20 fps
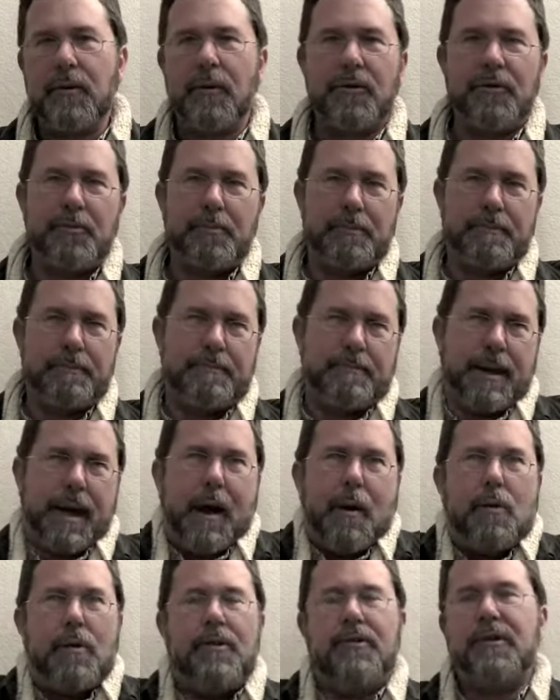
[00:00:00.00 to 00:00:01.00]
course,
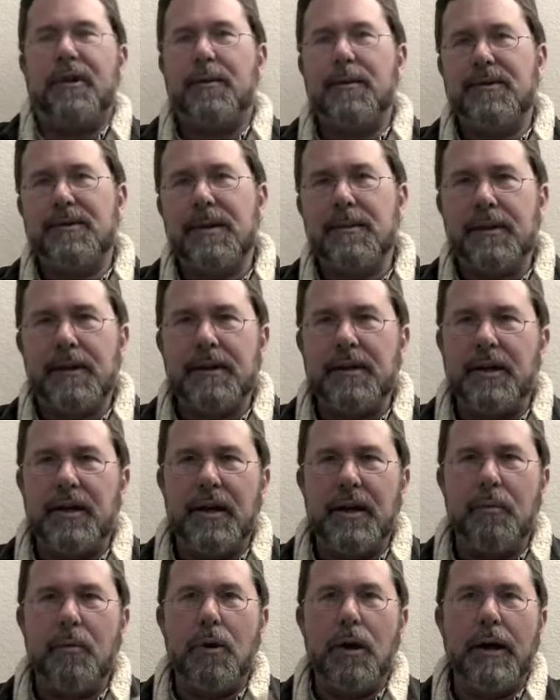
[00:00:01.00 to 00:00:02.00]
power is going to be something that you're
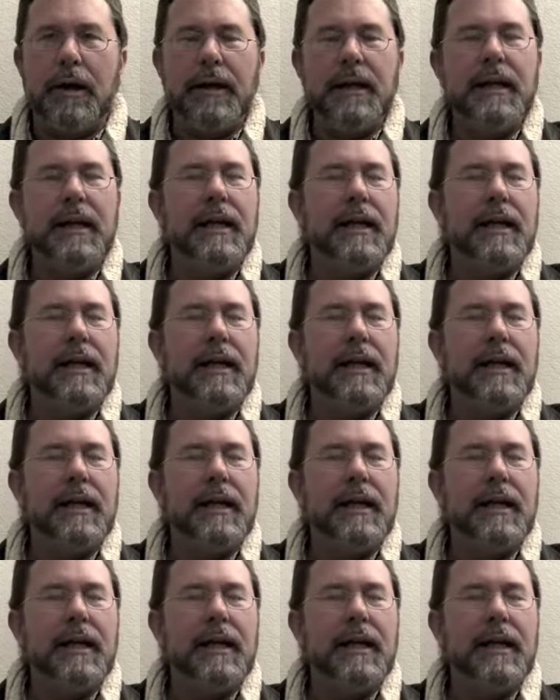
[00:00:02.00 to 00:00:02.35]
going to want.